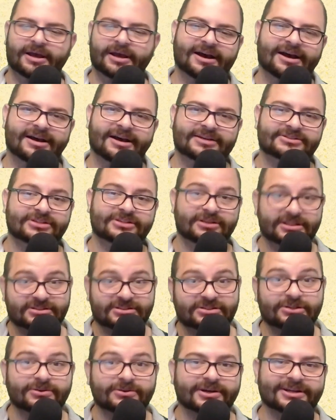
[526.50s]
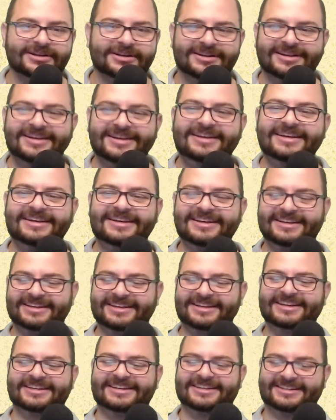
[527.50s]
So let's do
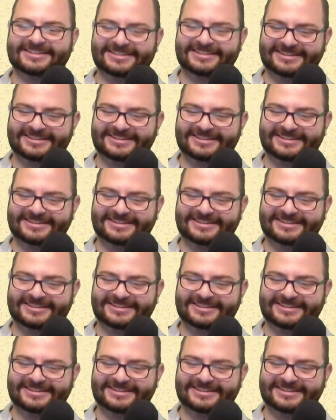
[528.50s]
it.